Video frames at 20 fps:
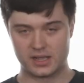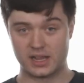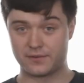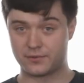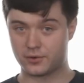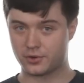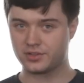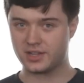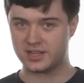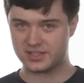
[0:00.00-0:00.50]
If
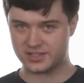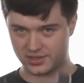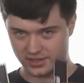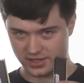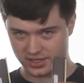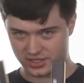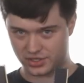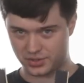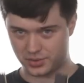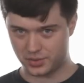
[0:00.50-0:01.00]
you're only
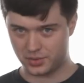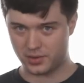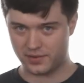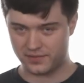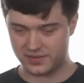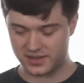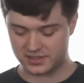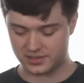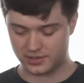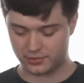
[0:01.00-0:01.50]
installing 2
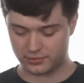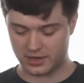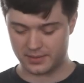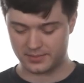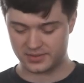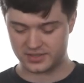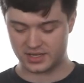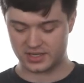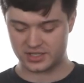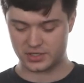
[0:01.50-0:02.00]
of these little
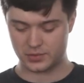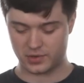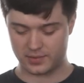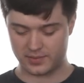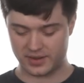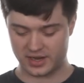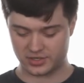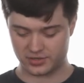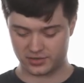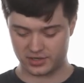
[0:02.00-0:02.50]
RAM sticks, you want to
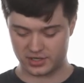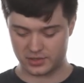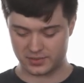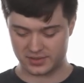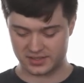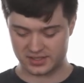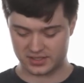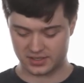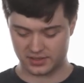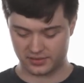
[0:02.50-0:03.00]
make sure that you
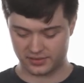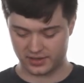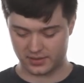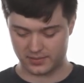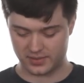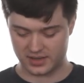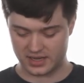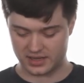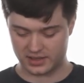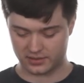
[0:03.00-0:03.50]
install
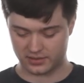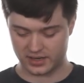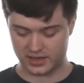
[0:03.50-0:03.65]
them either